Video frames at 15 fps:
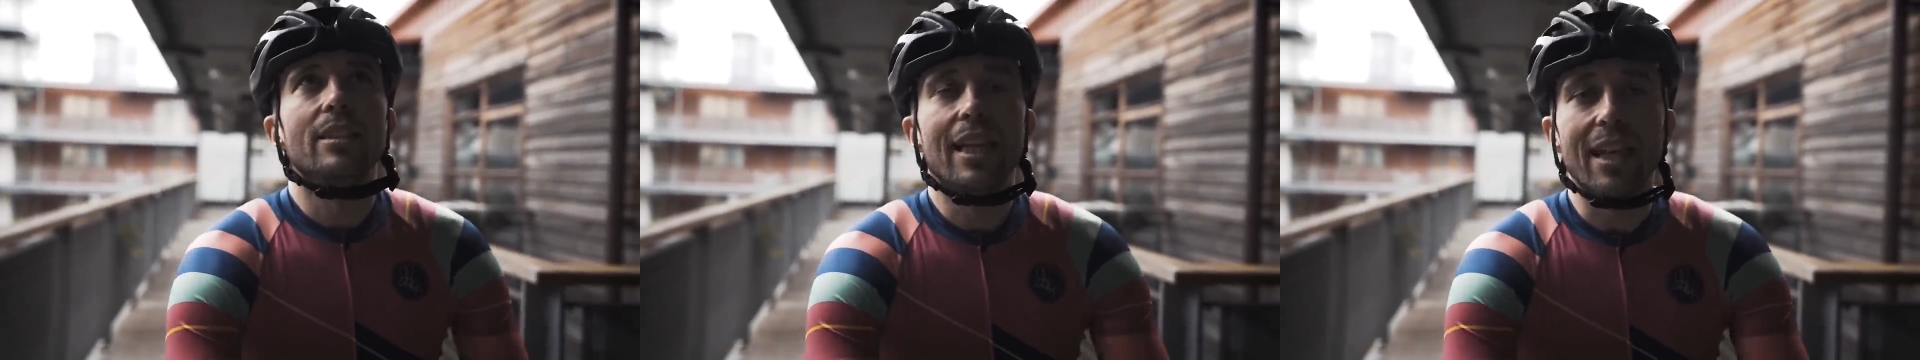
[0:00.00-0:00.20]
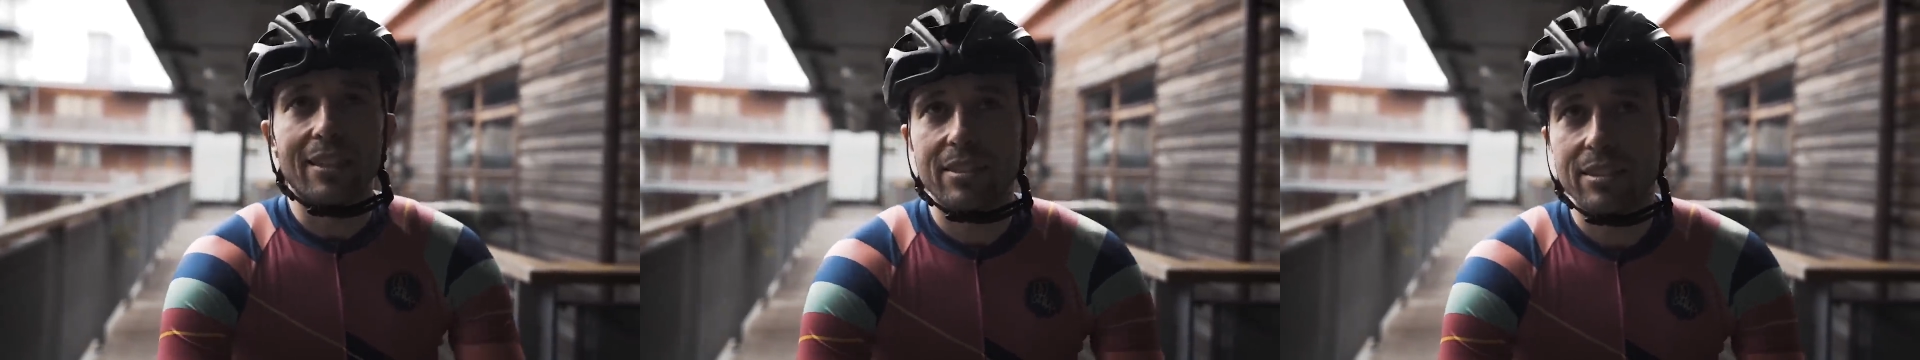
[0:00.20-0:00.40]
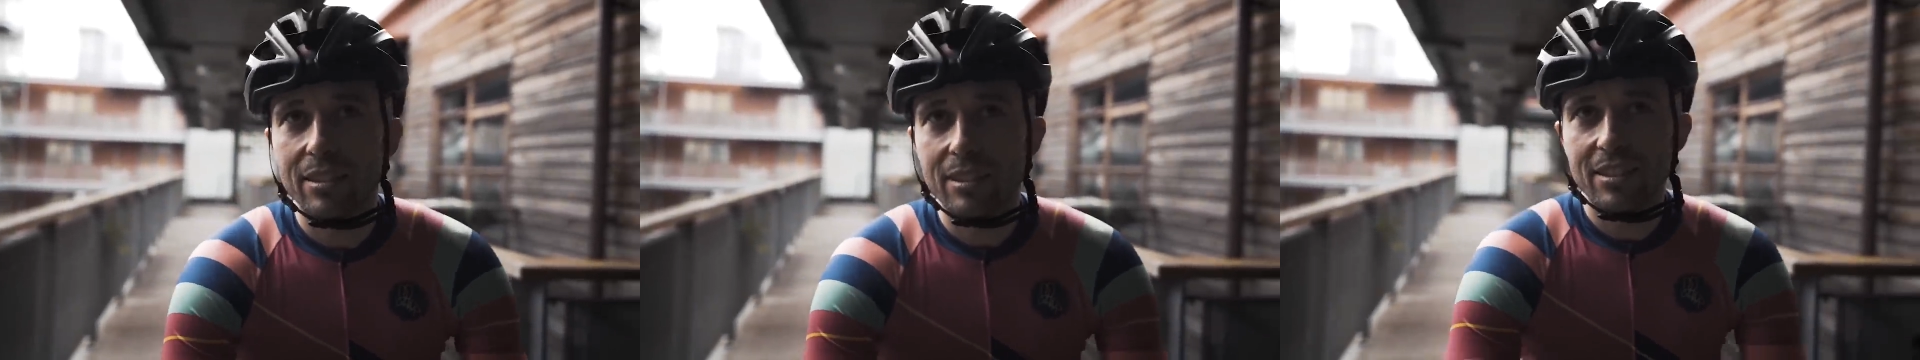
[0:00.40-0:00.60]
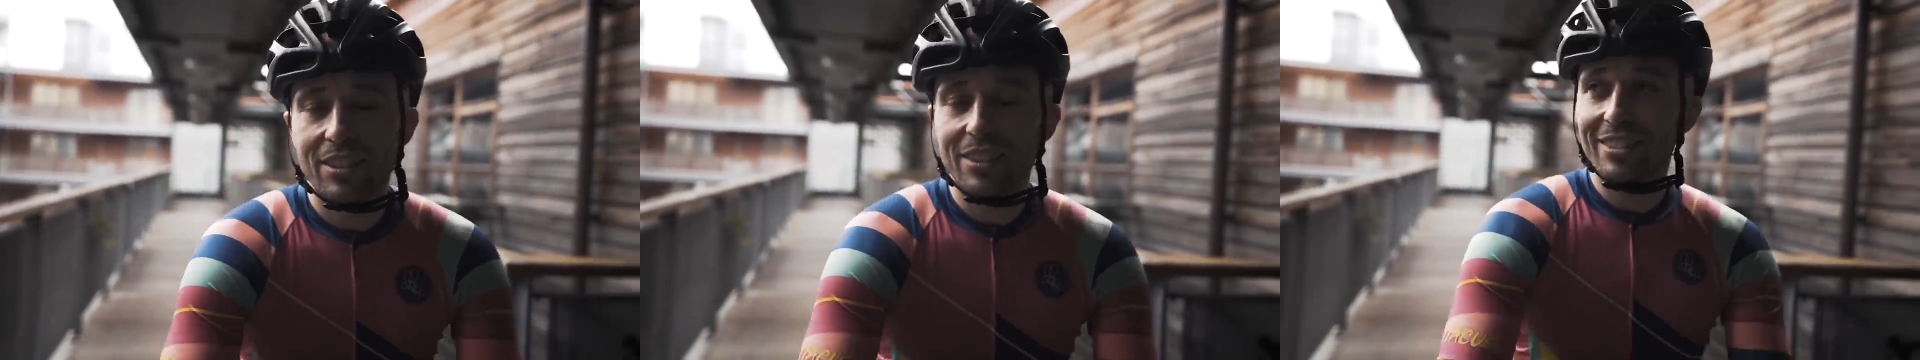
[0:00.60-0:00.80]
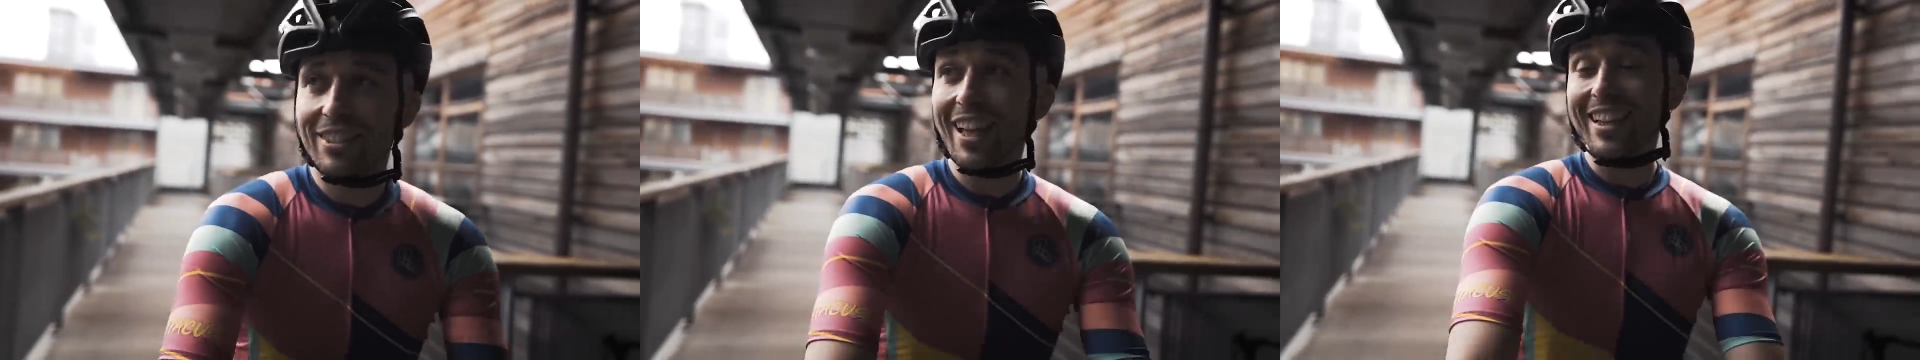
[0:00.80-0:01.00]
Yes,
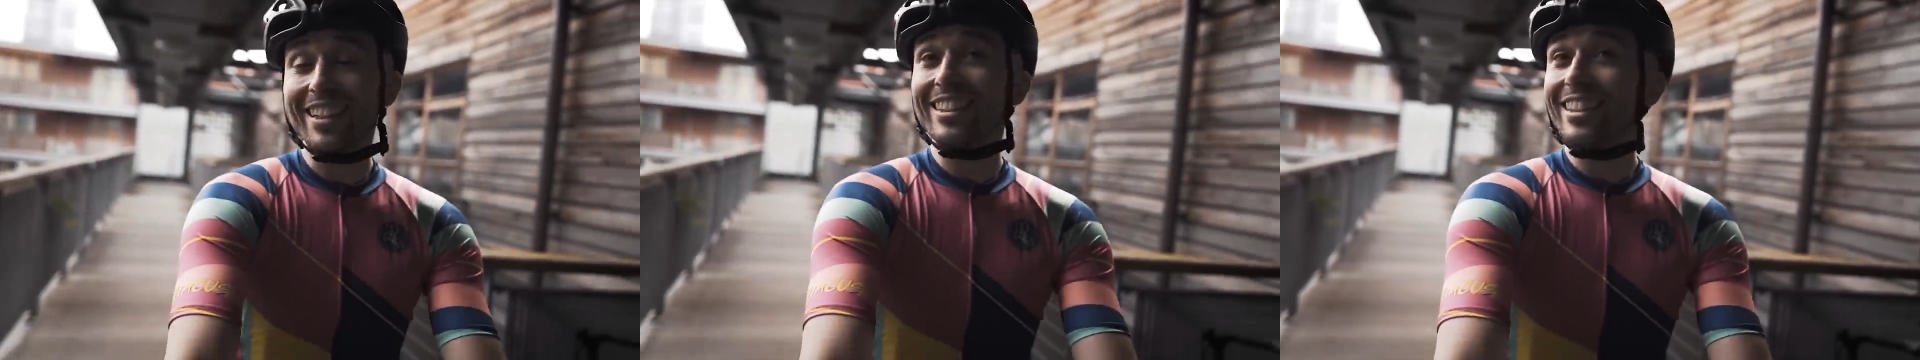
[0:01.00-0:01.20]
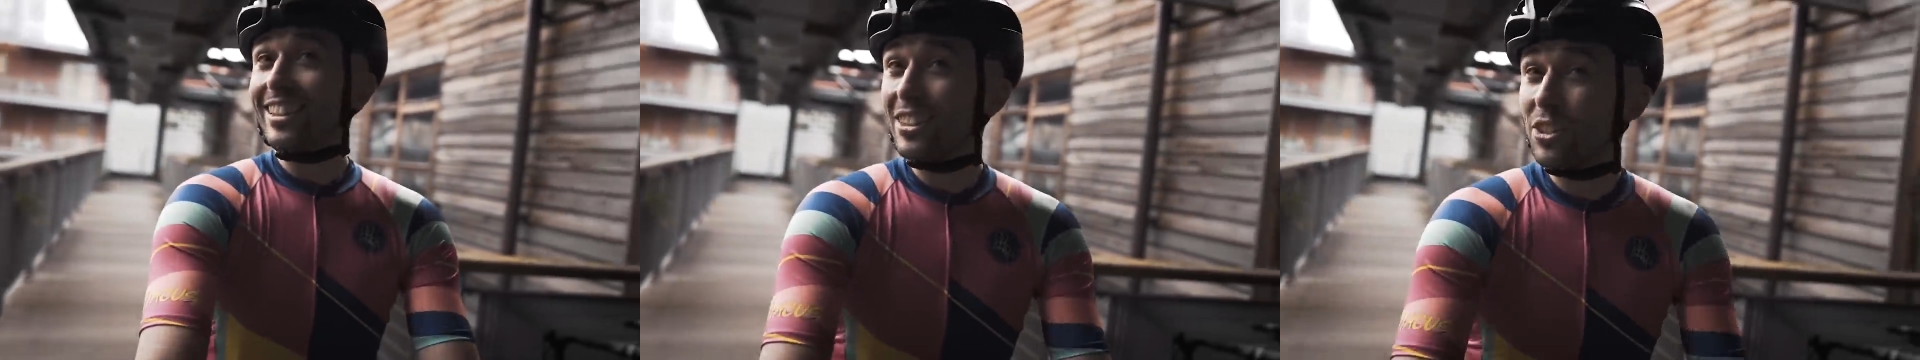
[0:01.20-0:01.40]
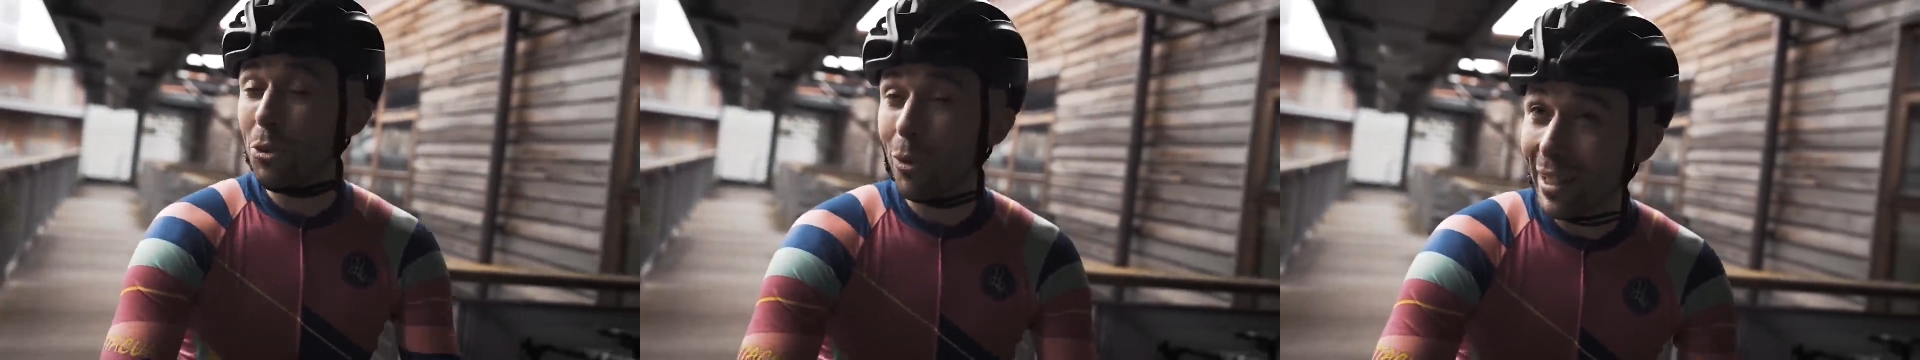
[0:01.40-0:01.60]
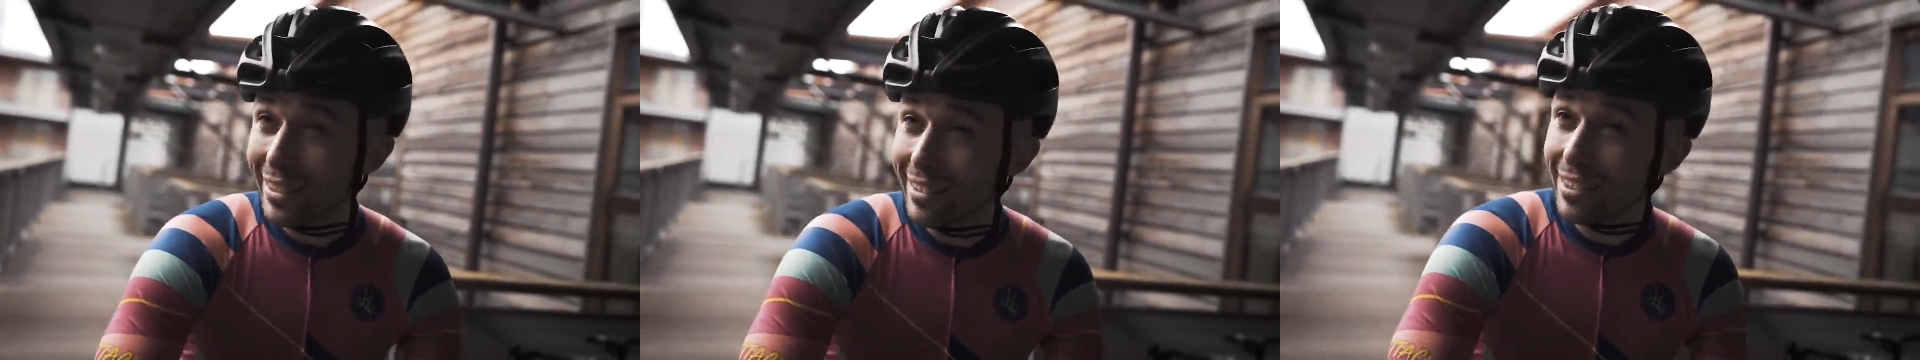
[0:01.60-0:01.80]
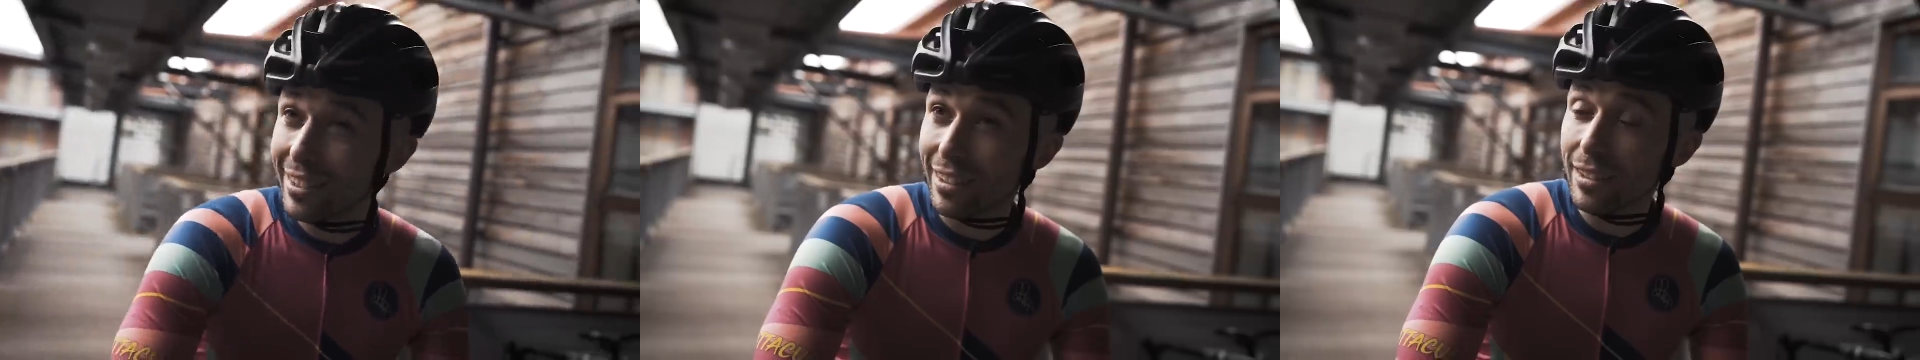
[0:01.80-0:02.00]
technically
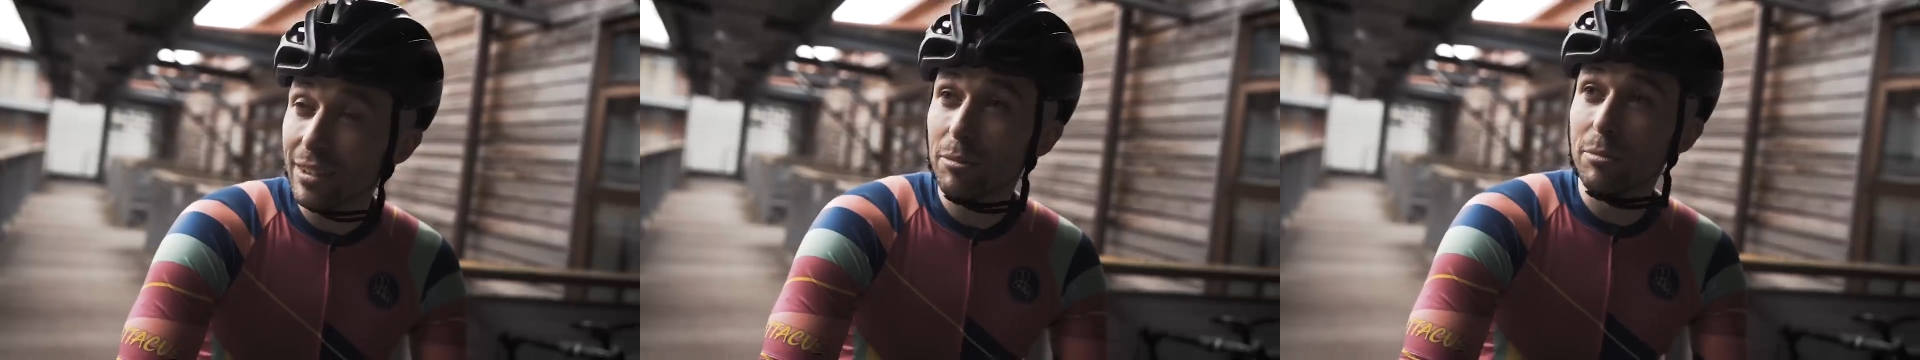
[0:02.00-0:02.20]
20